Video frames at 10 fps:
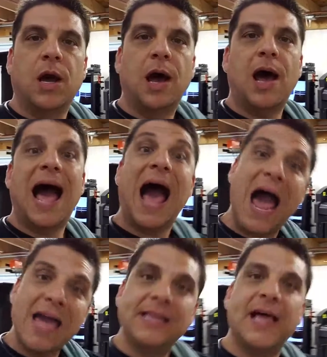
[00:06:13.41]

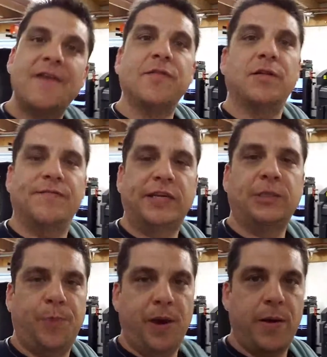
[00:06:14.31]
high level of
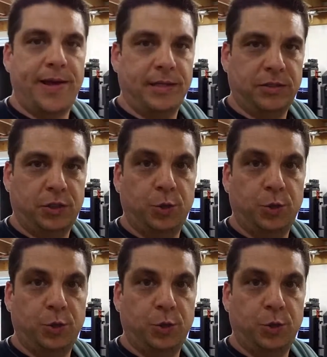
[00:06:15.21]
experience